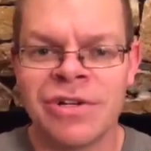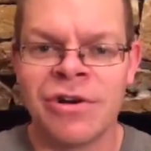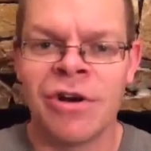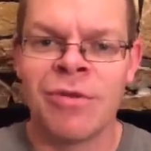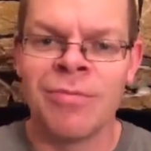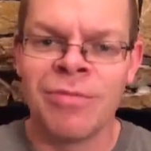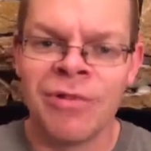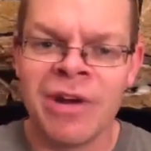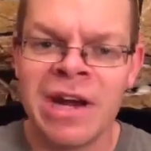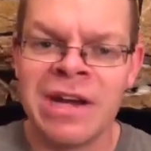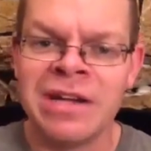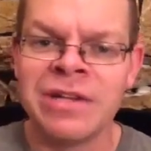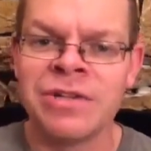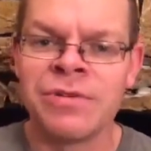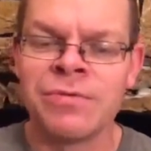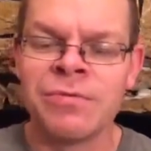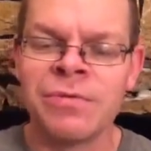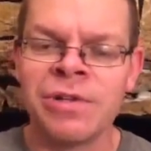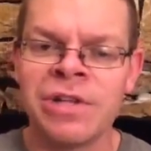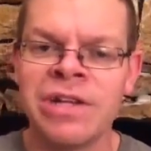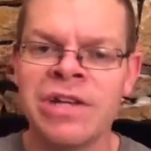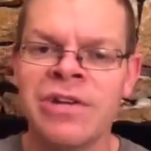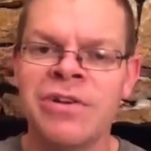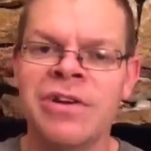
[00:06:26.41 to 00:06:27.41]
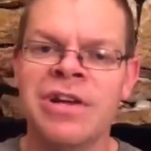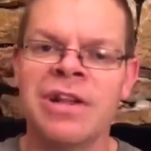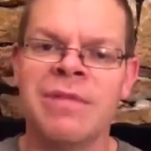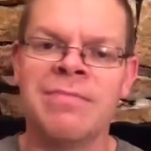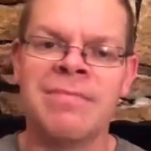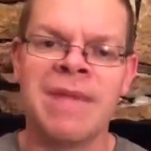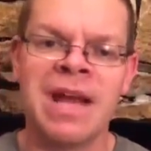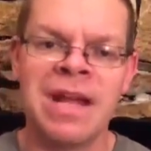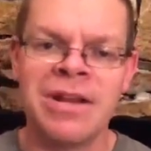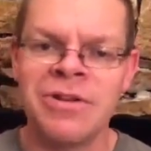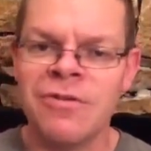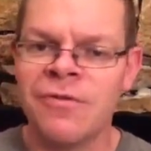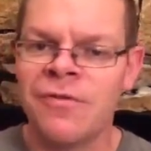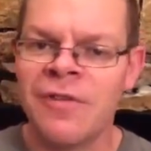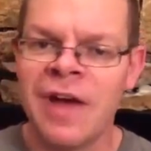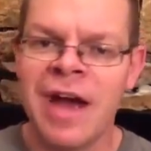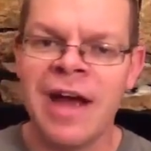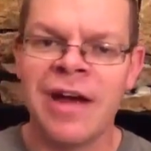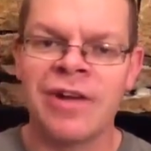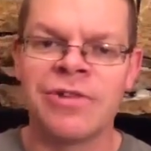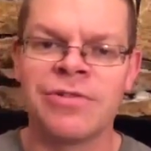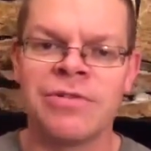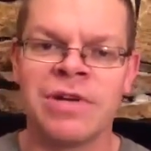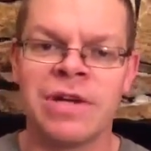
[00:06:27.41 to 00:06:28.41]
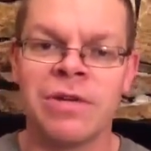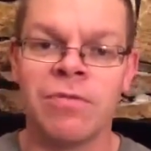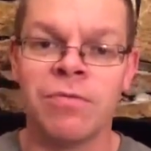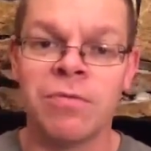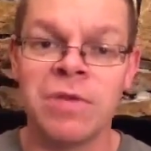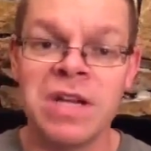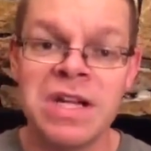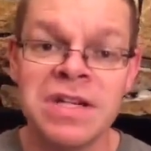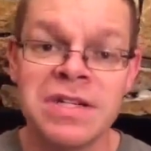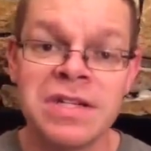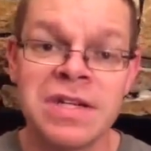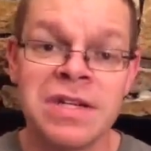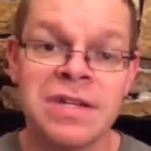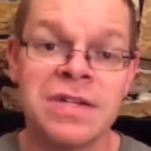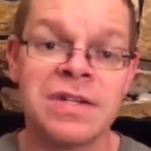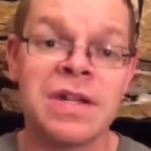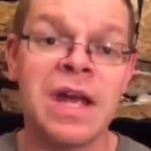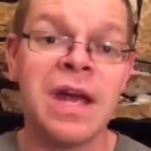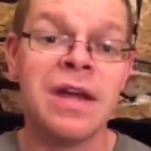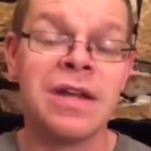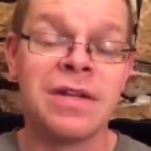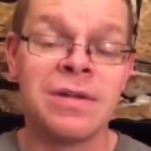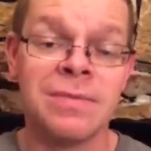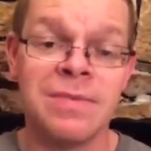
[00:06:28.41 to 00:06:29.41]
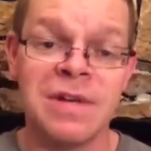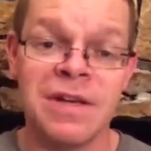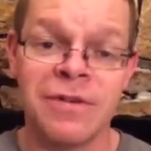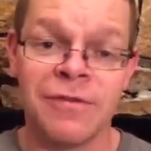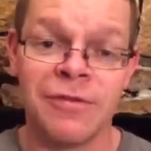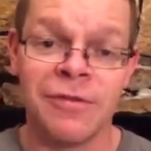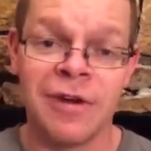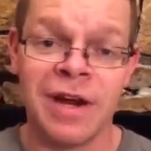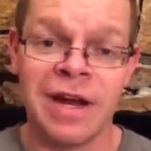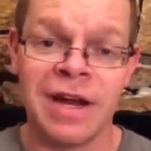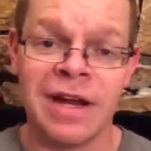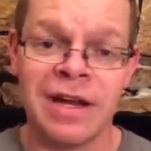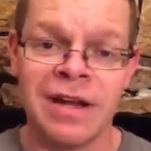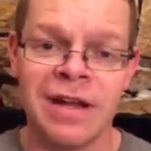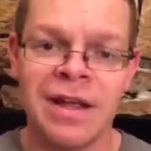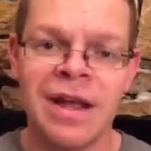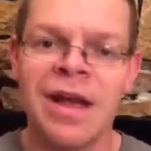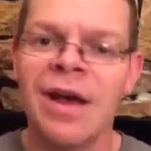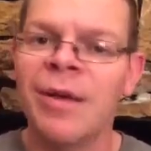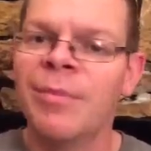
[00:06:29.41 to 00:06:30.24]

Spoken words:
Our brain is really good at manufacturing reasons to be afraid.